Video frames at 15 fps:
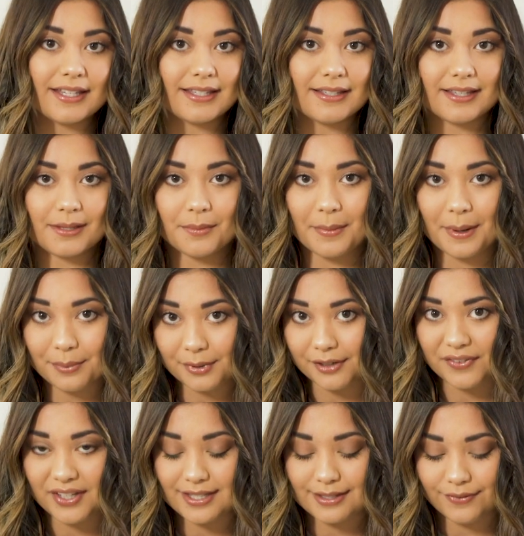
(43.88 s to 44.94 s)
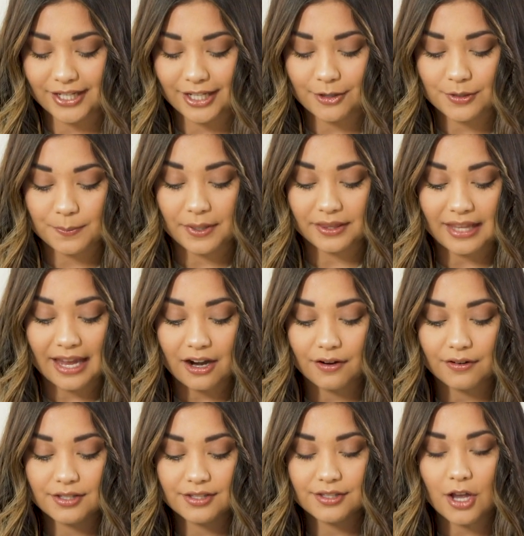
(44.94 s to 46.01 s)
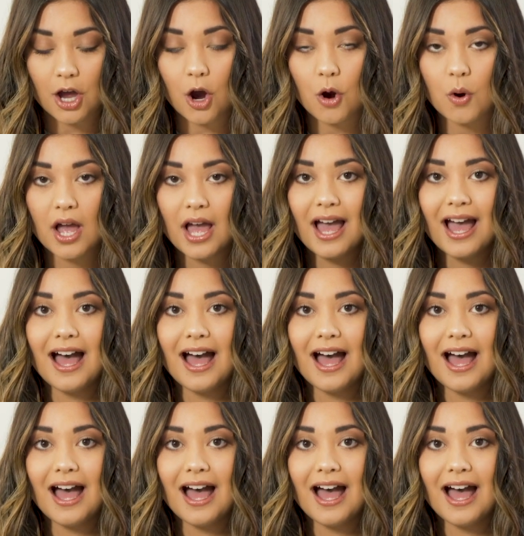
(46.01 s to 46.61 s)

this in some of my previous videos, but they are so